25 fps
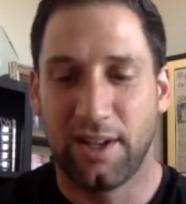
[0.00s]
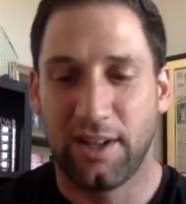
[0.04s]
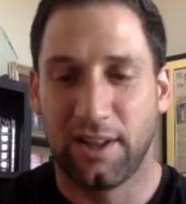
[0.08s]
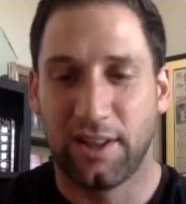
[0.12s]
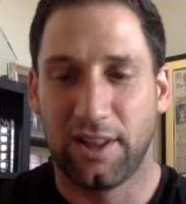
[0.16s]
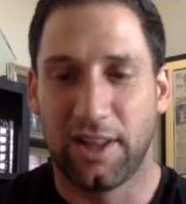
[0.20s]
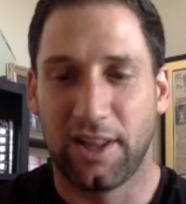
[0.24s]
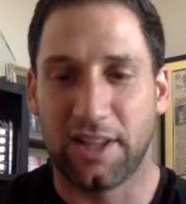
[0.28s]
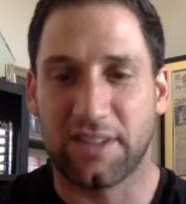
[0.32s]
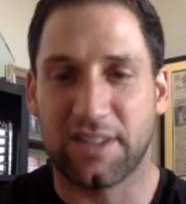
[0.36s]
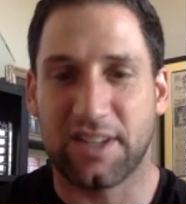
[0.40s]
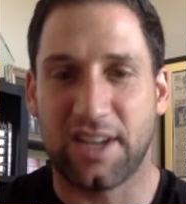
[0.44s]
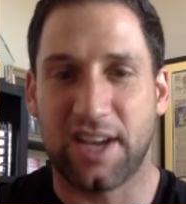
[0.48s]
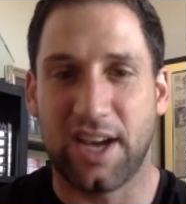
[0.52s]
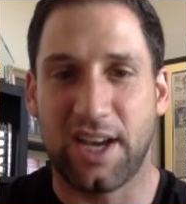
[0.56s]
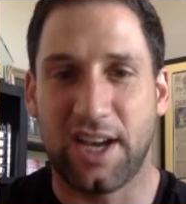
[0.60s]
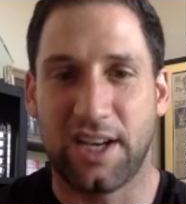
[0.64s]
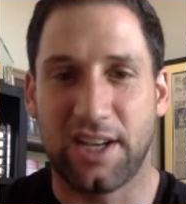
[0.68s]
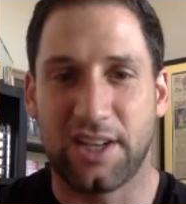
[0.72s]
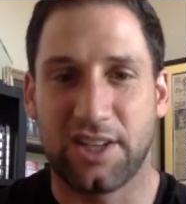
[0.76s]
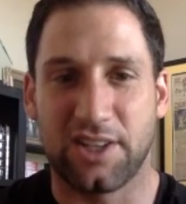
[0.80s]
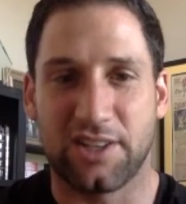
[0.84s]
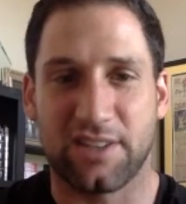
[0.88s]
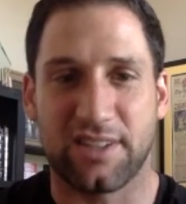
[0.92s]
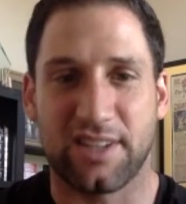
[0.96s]
Let's kind
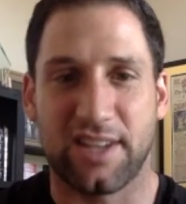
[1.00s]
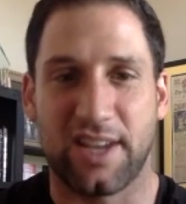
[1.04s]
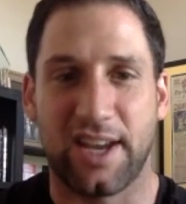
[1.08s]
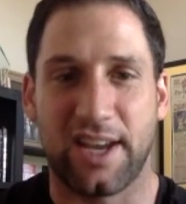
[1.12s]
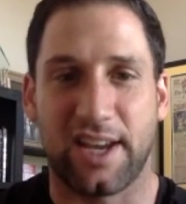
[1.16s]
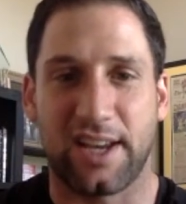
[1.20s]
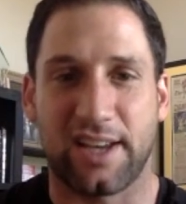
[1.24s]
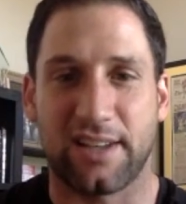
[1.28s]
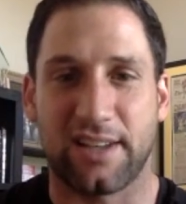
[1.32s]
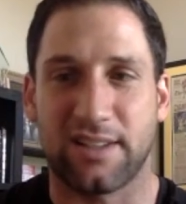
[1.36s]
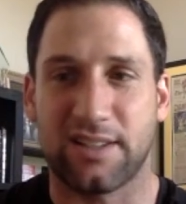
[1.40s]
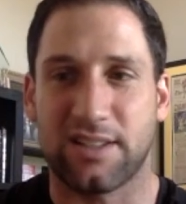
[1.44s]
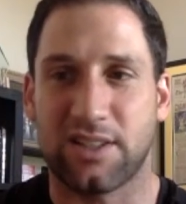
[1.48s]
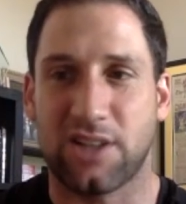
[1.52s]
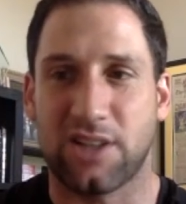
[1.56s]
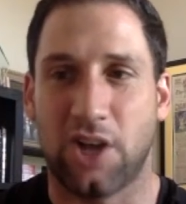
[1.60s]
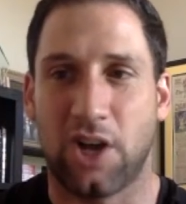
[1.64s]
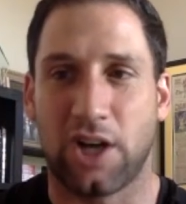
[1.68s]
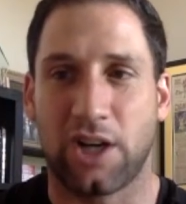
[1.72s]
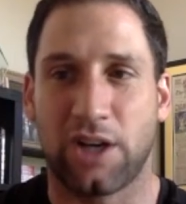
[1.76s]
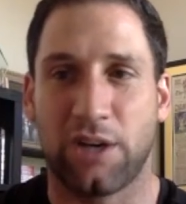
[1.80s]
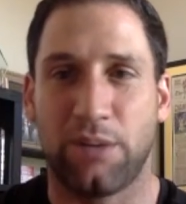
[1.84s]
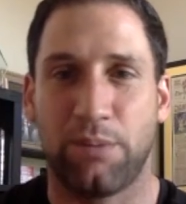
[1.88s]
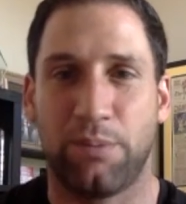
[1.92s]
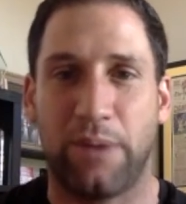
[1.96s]
of just
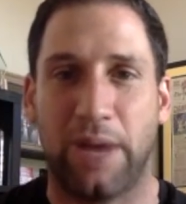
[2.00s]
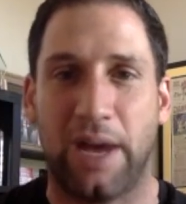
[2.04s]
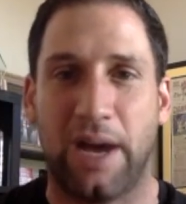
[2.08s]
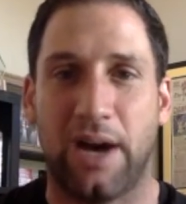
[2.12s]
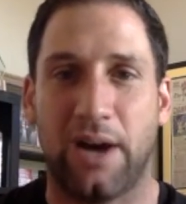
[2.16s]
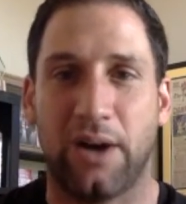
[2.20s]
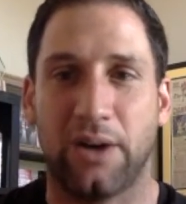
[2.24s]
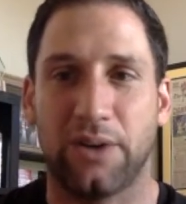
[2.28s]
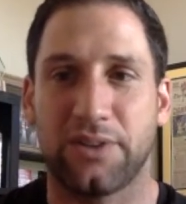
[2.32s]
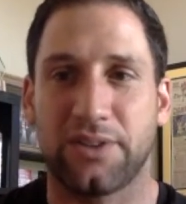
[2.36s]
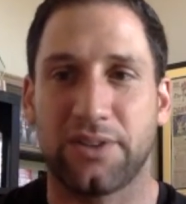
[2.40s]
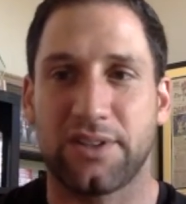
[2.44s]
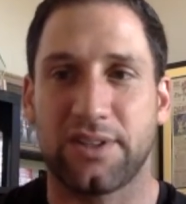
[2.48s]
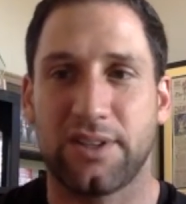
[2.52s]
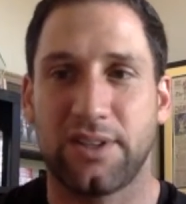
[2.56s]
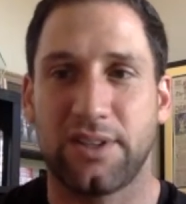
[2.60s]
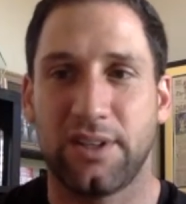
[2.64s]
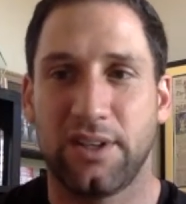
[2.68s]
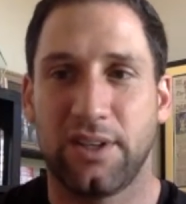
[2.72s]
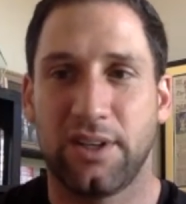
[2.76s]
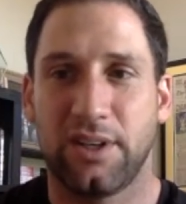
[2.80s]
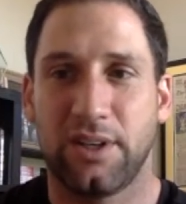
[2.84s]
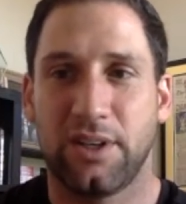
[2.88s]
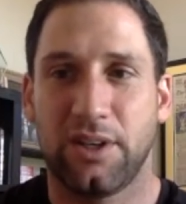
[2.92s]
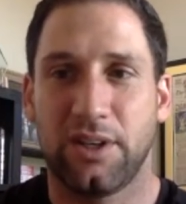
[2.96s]
talk about
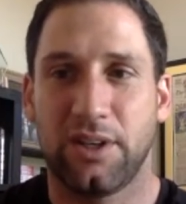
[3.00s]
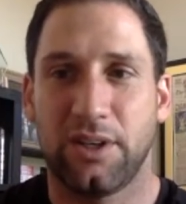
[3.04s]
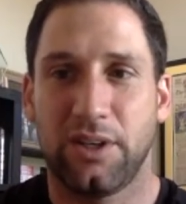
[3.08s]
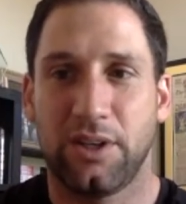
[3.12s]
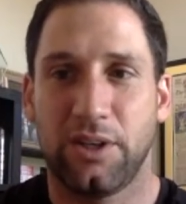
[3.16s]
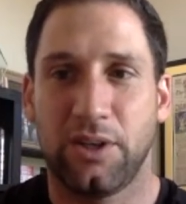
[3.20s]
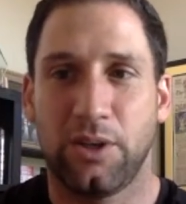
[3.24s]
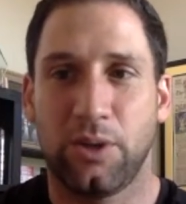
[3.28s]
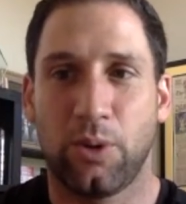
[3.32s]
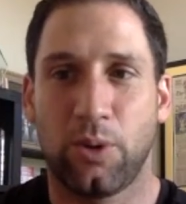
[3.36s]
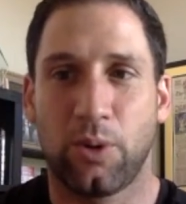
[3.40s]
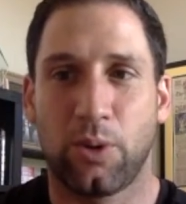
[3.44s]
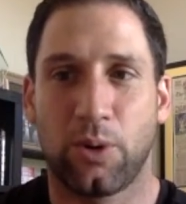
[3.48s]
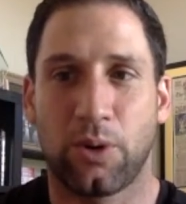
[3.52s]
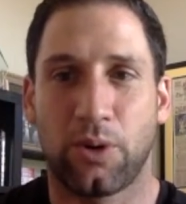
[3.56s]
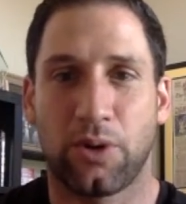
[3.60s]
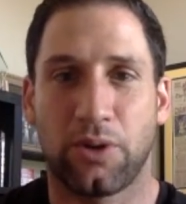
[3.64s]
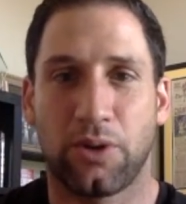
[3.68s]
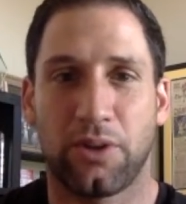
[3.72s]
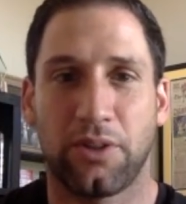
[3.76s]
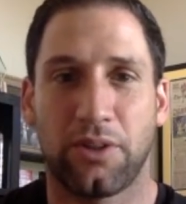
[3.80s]
your